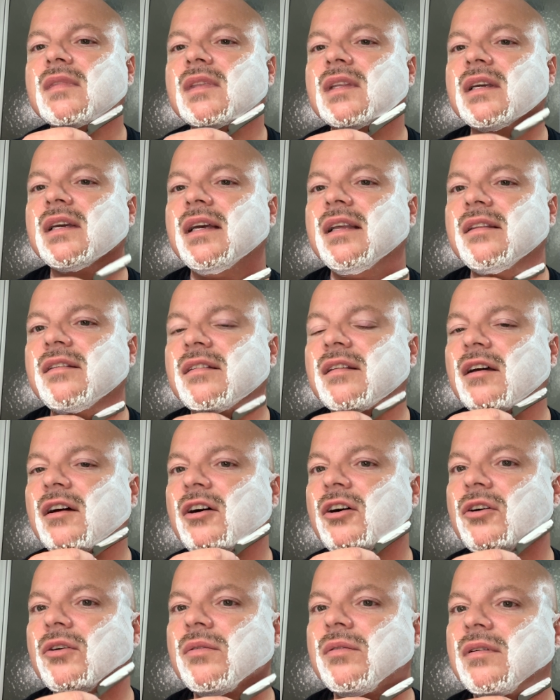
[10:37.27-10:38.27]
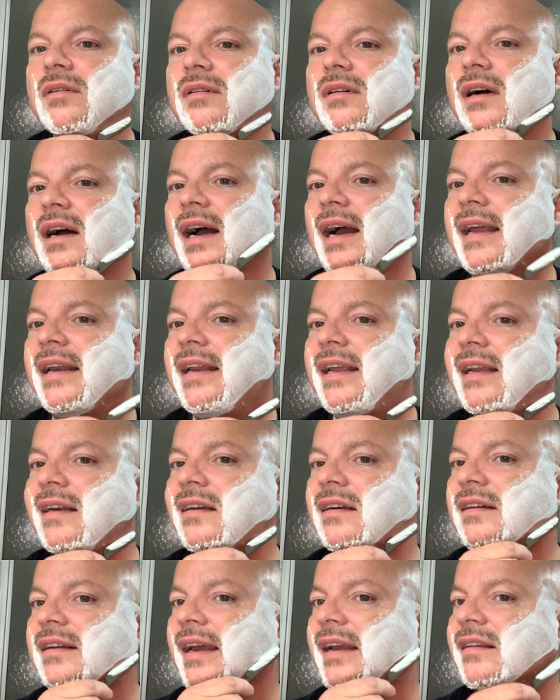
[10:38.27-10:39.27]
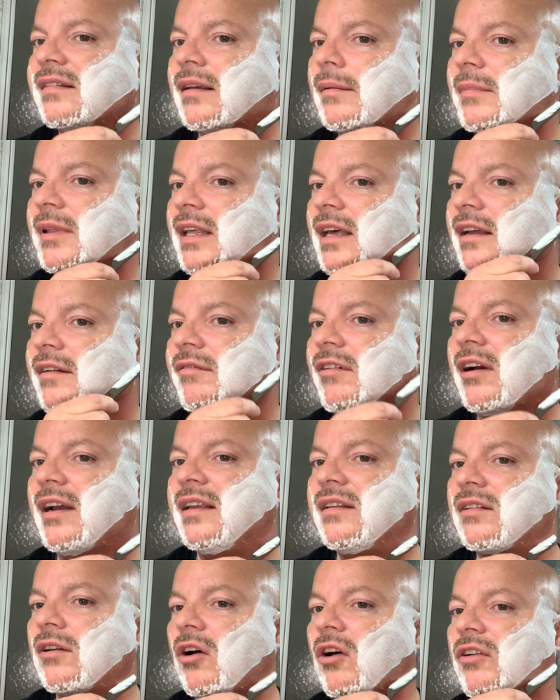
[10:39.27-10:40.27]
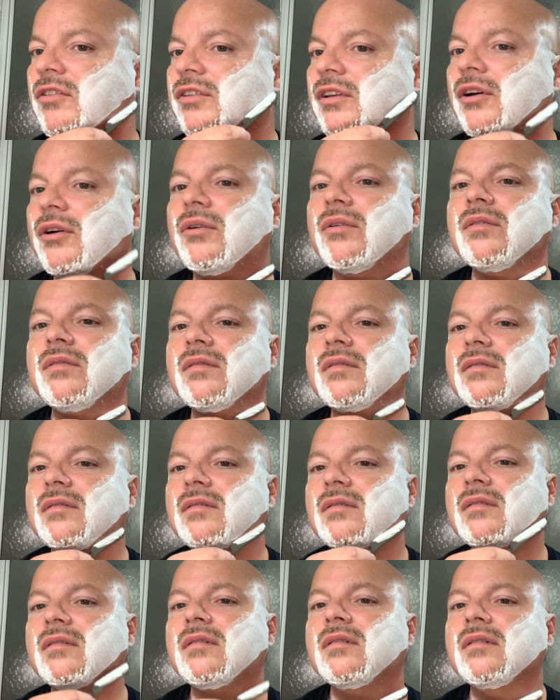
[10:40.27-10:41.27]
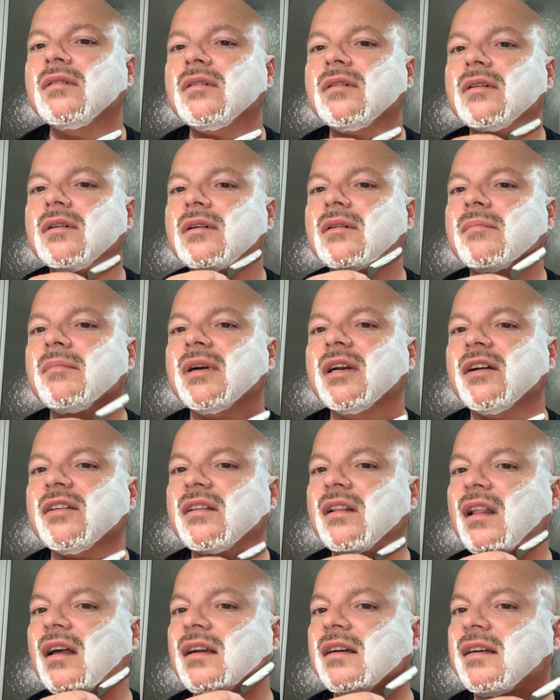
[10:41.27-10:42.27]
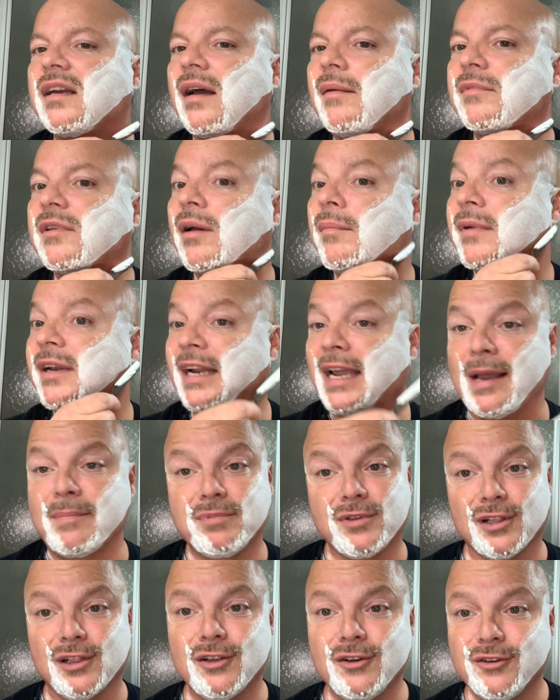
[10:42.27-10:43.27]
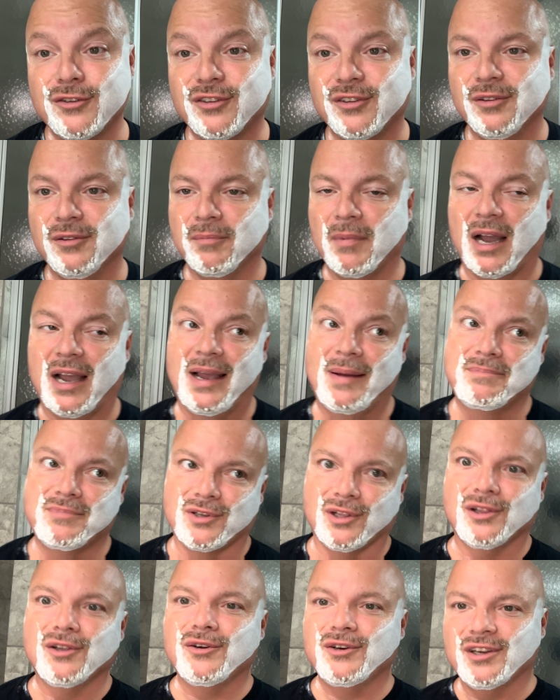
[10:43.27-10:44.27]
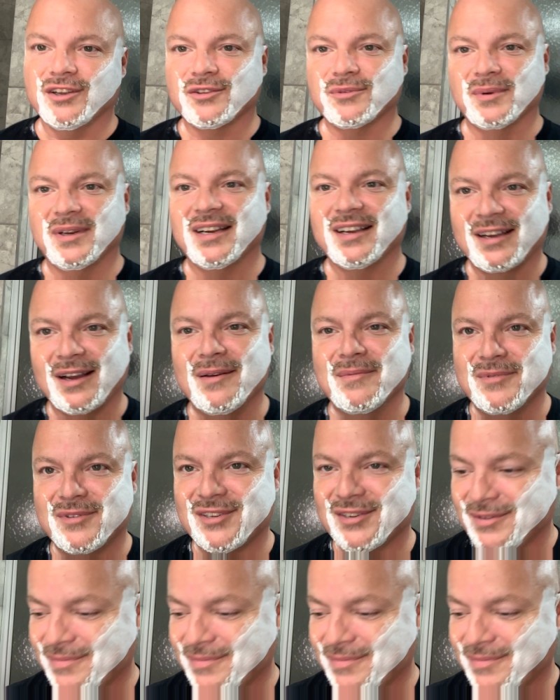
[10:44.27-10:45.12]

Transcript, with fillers: And so I need to take some of that advice also. Because a lot of times I'm an absolute, absolutist when it comes to